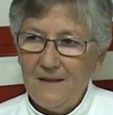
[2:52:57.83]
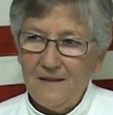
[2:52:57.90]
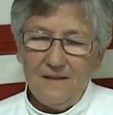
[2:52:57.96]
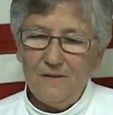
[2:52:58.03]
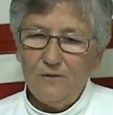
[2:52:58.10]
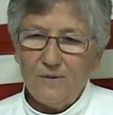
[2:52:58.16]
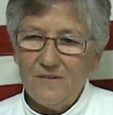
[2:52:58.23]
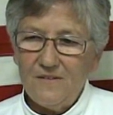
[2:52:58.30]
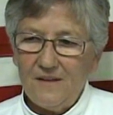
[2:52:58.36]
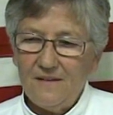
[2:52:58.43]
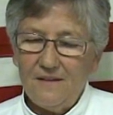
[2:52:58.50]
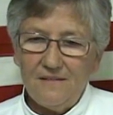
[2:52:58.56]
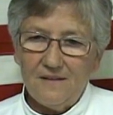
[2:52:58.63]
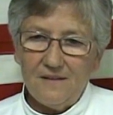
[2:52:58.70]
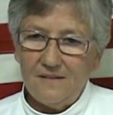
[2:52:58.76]
And then towards the end,
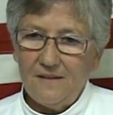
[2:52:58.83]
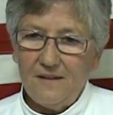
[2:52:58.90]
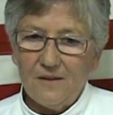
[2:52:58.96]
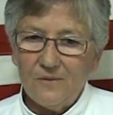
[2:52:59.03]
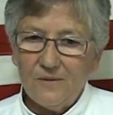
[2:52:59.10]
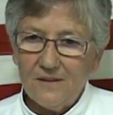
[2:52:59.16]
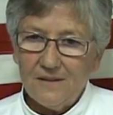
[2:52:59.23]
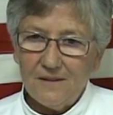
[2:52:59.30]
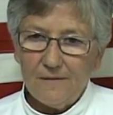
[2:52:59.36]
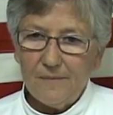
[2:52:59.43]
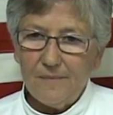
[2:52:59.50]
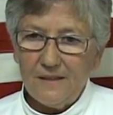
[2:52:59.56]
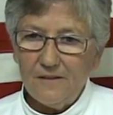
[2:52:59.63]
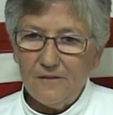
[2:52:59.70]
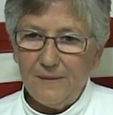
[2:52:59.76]
they said, "At the heck with it!
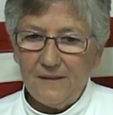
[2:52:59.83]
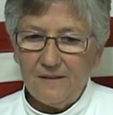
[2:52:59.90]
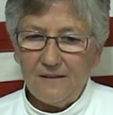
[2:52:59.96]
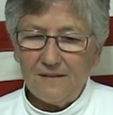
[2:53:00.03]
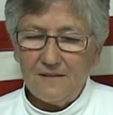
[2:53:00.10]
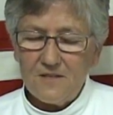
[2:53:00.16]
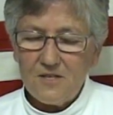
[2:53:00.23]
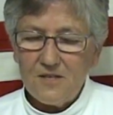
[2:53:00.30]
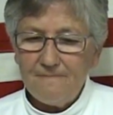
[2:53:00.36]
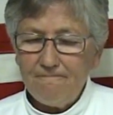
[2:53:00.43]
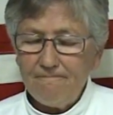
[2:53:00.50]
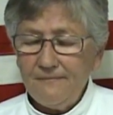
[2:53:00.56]
Everybody speaks English."